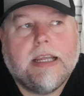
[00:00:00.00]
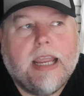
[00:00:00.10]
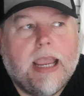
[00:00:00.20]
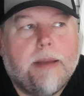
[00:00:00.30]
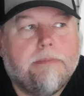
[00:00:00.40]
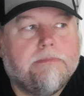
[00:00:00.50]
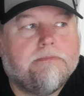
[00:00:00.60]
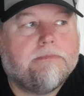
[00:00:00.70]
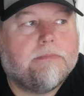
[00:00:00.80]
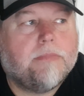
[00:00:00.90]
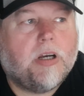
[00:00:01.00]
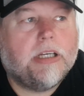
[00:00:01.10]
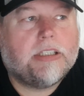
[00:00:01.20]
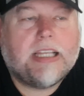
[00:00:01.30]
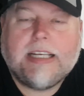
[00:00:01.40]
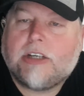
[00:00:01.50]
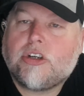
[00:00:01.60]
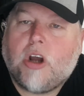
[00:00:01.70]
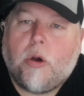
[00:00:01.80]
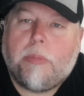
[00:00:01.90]
I did a
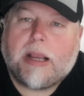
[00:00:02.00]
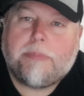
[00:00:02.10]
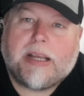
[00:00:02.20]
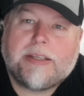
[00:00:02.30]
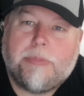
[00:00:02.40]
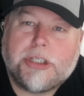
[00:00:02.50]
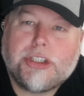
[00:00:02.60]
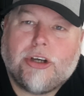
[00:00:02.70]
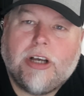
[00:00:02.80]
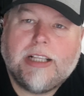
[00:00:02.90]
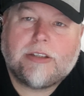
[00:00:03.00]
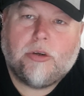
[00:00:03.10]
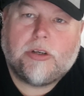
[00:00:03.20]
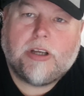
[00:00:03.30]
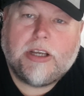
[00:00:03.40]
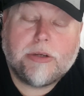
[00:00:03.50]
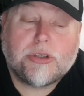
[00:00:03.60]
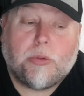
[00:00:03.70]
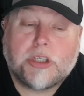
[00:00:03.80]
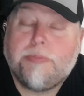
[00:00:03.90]
throwback back to my childhood. I
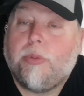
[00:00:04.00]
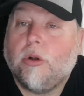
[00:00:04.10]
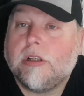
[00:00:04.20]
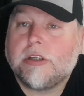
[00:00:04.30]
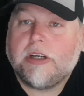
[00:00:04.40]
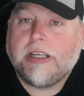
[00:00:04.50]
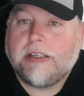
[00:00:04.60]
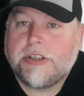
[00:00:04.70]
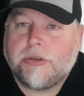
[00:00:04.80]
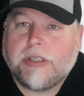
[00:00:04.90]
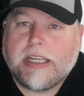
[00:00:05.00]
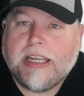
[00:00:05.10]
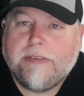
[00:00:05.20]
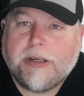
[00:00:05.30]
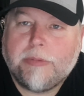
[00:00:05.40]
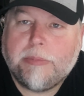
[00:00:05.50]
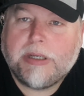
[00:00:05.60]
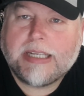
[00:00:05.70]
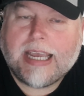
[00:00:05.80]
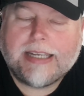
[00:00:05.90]
used to watch Bullseye on a Sunday evening with
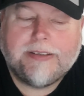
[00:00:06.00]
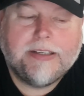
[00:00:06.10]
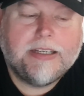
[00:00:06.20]
my dad.